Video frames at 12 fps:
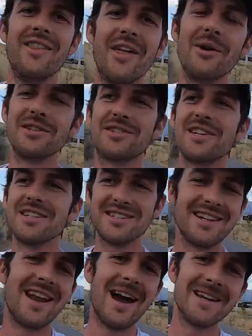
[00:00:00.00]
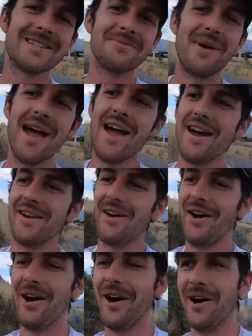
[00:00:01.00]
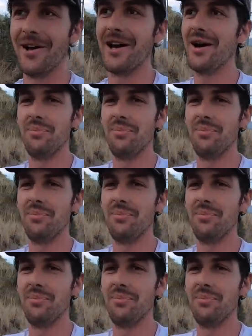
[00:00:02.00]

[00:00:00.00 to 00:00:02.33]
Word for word: There was just a nice man on